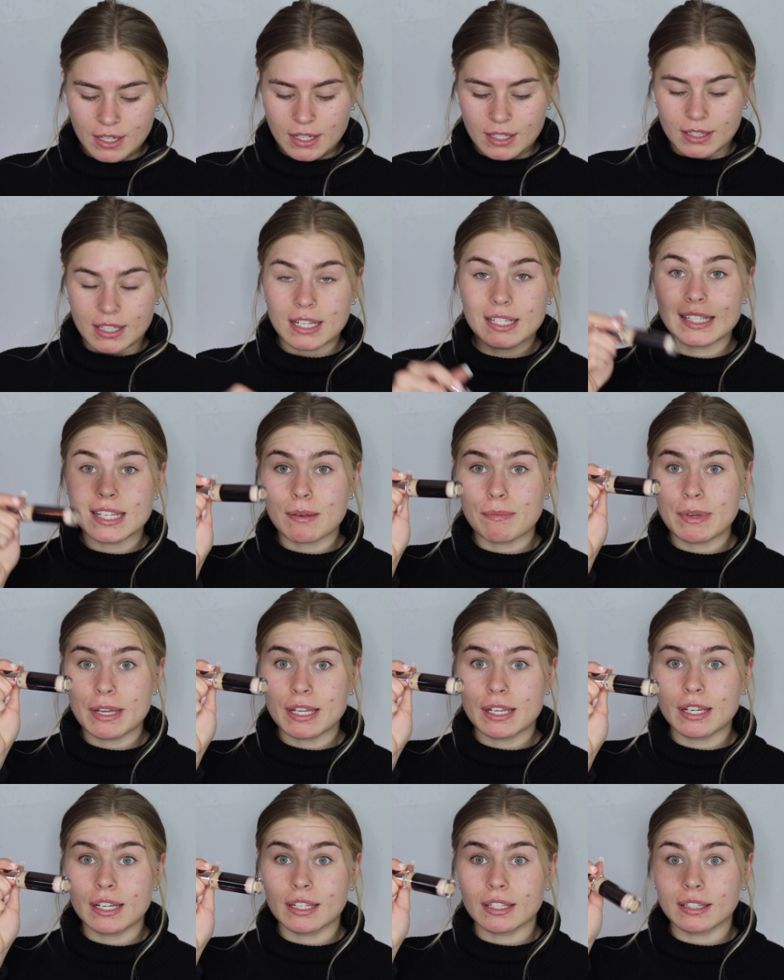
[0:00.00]
They sent
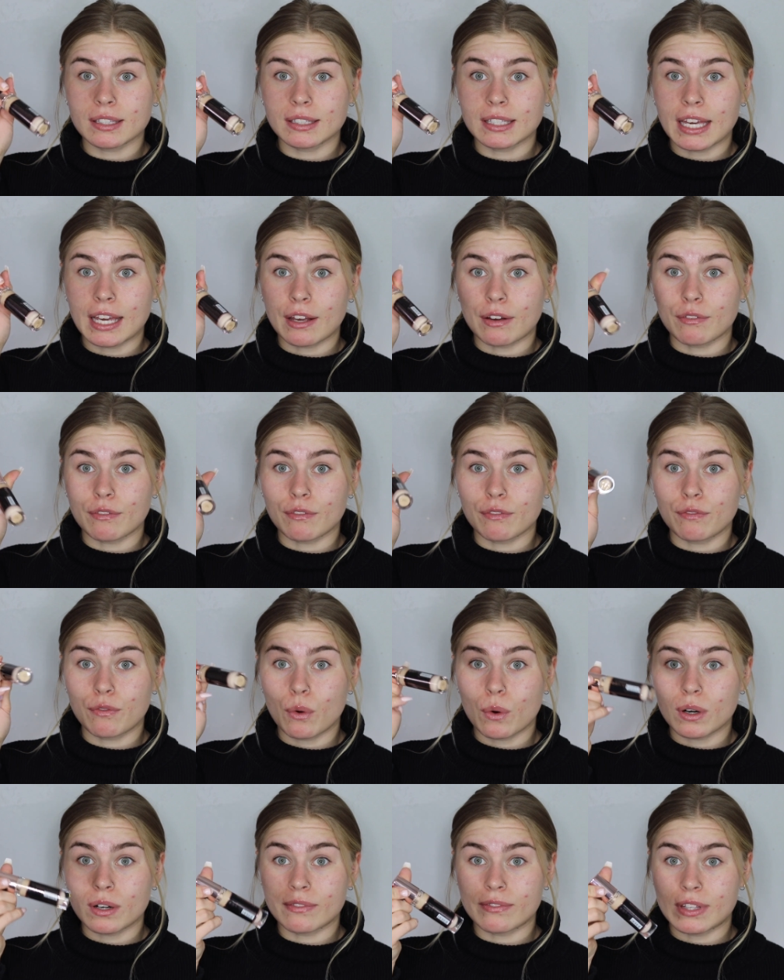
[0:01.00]
me like
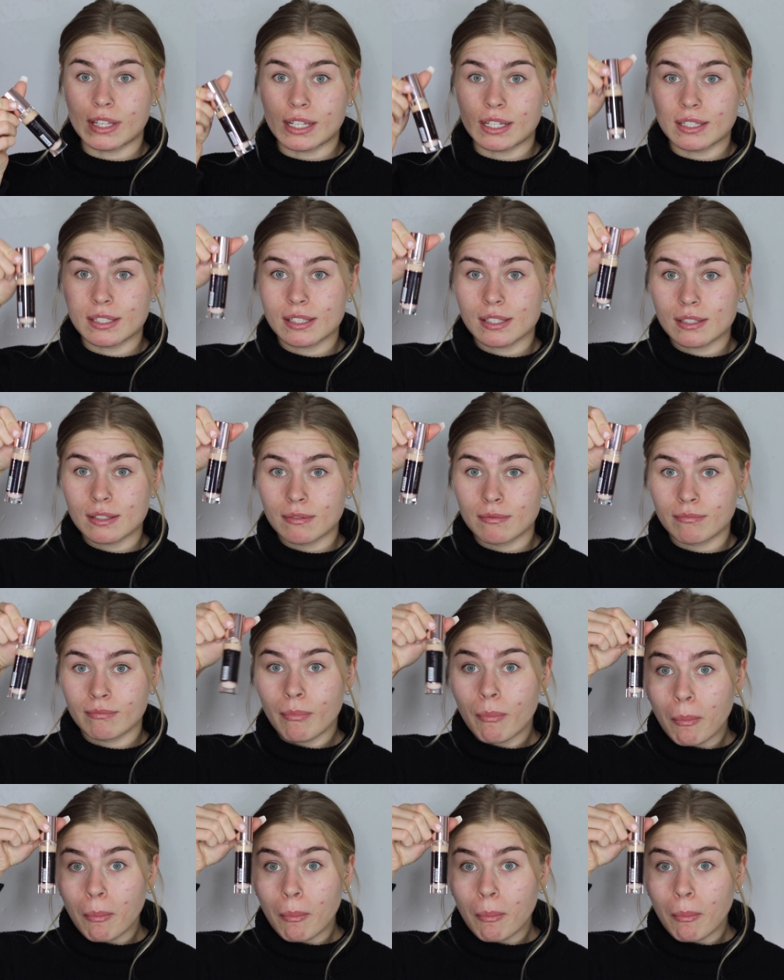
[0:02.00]
4 of these.